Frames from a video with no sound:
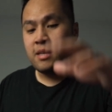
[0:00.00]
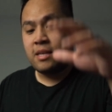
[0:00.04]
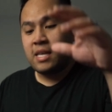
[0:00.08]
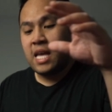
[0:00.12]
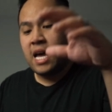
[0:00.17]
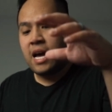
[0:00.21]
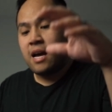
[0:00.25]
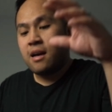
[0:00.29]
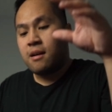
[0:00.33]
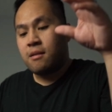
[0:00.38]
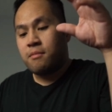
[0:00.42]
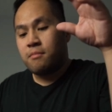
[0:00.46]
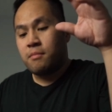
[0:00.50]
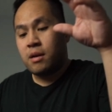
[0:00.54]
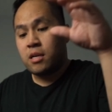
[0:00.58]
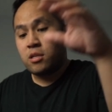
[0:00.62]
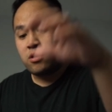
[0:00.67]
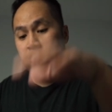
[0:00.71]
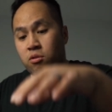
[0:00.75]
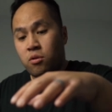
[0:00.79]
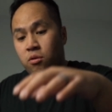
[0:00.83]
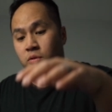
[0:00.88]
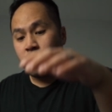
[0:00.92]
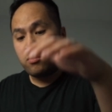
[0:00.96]
yeah, my
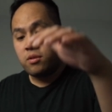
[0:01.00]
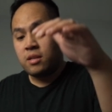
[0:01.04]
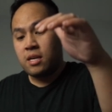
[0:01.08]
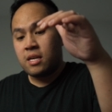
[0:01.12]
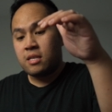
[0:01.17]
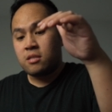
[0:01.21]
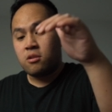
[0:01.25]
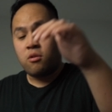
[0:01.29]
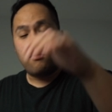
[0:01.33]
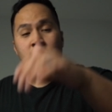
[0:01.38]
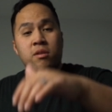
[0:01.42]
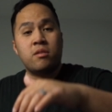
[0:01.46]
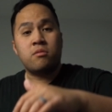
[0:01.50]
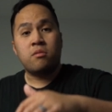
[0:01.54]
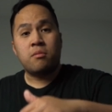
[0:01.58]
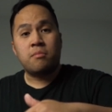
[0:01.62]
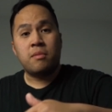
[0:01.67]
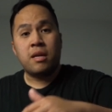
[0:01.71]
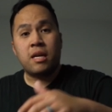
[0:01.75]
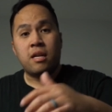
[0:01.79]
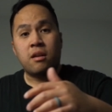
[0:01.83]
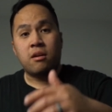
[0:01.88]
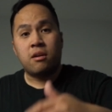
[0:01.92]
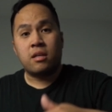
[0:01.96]
drone is always with
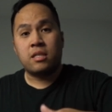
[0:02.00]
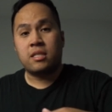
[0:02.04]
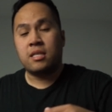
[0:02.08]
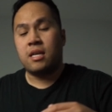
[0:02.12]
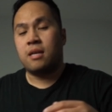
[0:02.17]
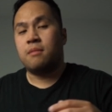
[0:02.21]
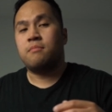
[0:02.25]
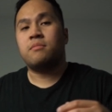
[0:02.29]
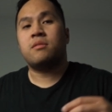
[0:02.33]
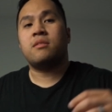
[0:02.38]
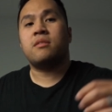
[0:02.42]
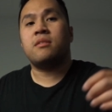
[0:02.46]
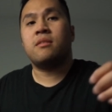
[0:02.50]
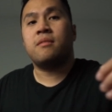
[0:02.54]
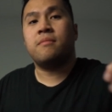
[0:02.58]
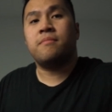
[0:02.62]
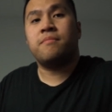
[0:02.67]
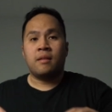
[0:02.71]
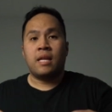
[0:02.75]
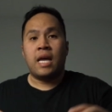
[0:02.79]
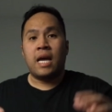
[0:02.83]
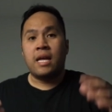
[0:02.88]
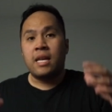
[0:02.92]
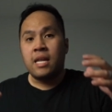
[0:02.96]
me at all times.
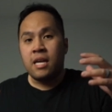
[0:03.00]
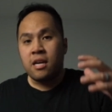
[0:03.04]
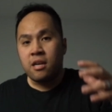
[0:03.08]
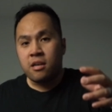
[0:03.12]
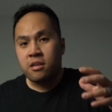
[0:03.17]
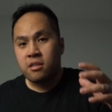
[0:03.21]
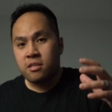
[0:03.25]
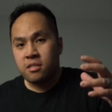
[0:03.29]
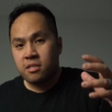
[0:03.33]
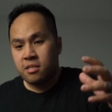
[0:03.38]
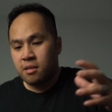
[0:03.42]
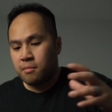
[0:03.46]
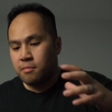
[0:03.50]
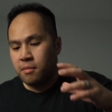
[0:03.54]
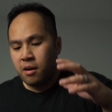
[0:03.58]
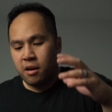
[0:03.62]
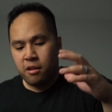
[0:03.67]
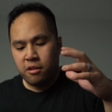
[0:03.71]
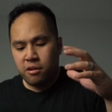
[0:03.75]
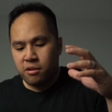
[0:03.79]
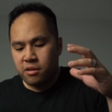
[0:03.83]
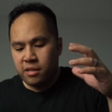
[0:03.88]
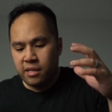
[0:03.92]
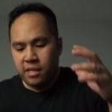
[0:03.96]
And here is some
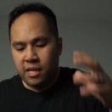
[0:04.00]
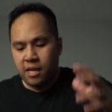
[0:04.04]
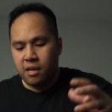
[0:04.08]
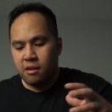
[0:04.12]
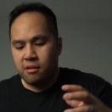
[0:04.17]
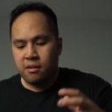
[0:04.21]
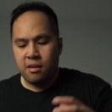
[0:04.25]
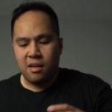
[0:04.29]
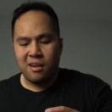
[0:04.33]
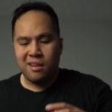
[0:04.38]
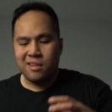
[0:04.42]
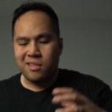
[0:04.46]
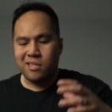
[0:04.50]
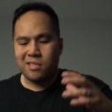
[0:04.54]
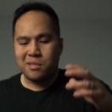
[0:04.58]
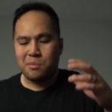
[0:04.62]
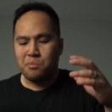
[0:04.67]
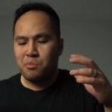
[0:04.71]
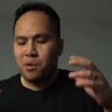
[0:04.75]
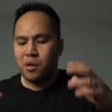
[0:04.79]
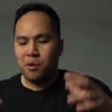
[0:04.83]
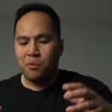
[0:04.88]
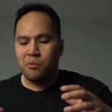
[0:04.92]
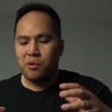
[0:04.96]
other gear that I
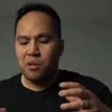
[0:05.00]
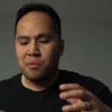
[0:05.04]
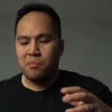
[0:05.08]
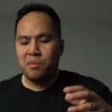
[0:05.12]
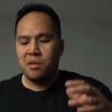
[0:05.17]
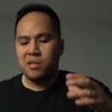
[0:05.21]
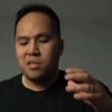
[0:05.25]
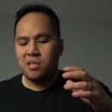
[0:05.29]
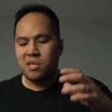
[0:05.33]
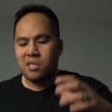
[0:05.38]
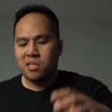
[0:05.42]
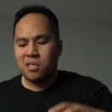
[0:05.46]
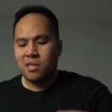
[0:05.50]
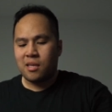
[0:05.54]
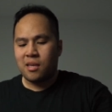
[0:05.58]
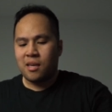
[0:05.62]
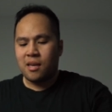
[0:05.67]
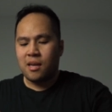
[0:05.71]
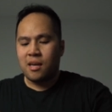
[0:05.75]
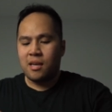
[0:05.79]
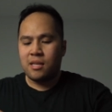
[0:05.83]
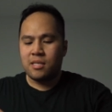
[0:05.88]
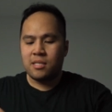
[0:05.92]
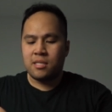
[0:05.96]
just bring with me just in
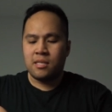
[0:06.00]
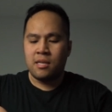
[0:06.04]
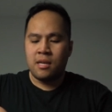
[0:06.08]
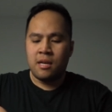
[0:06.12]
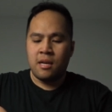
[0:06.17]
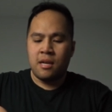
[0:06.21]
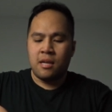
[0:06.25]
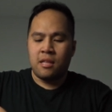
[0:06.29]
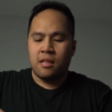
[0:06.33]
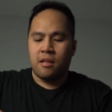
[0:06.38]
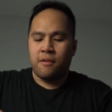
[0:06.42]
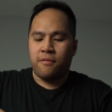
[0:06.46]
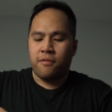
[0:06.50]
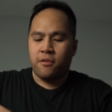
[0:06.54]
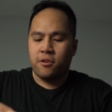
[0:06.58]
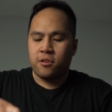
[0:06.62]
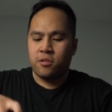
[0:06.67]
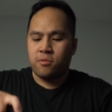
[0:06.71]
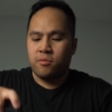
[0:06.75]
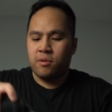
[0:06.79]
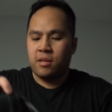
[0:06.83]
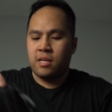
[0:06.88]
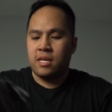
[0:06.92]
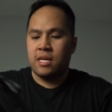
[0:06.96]
case. The
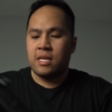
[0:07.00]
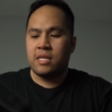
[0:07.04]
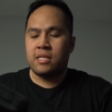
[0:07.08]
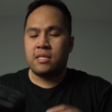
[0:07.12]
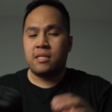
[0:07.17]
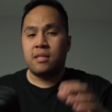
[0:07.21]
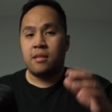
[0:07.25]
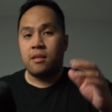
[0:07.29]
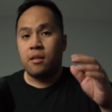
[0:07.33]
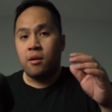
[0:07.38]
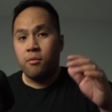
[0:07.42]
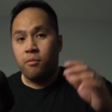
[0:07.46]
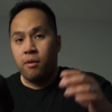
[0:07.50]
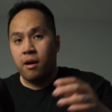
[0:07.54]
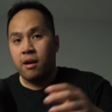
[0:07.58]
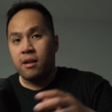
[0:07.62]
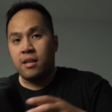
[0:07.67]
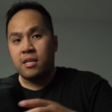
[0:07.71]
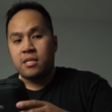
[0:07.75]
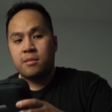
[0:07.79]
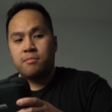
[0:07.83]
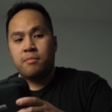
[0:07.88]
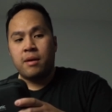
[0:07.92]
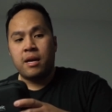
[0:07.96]
first one is the
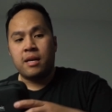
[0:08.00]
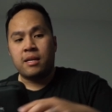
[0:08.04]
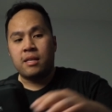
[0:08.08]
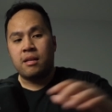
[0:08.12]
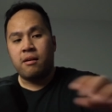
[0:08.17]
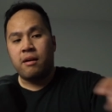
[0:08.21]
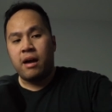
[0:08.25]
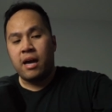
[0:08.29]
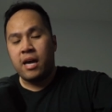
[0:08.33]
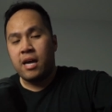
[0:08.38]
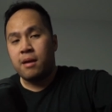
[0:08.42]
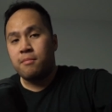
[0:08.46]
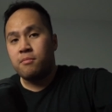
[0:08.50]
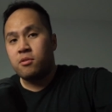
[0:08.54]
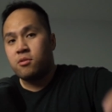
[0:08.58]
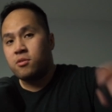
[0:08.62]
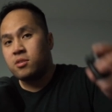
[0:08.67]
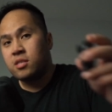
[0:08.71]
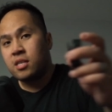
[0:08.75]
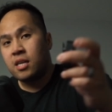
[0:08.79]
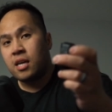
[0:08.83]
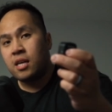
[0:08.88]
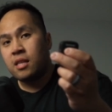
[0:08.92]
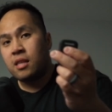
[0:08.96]
wireless mic. Now I am
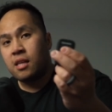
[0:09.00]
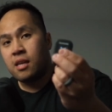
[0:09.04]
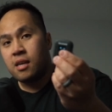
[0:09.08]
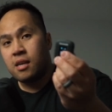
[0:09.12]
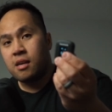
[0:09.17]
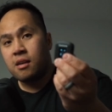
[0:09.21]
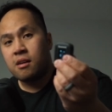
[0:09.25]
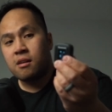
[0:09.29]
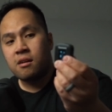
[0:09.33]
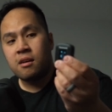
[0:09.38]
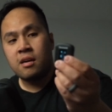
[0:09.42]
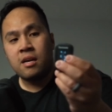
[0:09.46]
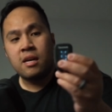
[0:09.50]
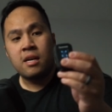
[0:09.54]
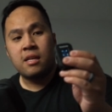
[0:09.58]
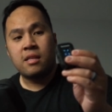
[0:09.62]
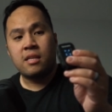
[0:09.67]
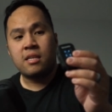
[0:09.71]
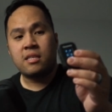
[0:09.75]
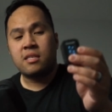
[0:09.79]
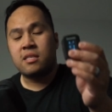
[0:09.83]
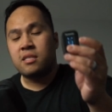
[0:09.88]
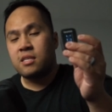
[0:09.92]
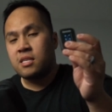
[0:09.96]
using it here.
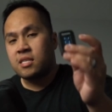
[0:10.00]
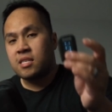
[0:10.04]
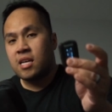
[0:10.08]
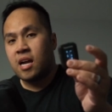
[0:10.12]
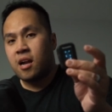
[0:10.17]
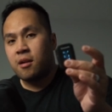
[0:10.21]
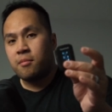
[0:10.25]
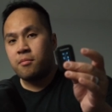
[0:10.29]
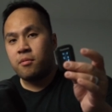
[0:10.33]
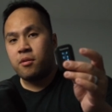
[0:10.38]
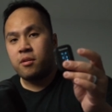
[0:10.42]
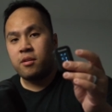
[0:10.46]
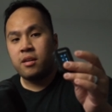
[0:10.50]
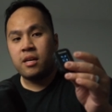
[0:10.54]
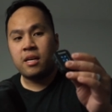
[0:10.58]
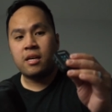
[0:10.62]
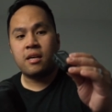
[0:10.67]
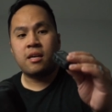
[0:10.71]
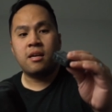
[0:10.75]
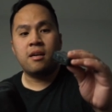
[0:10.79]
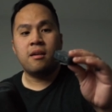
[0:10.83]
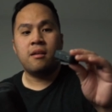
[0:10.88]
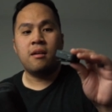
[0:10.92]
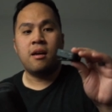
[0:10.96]
This is the
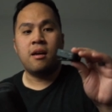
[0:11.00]
Saramonic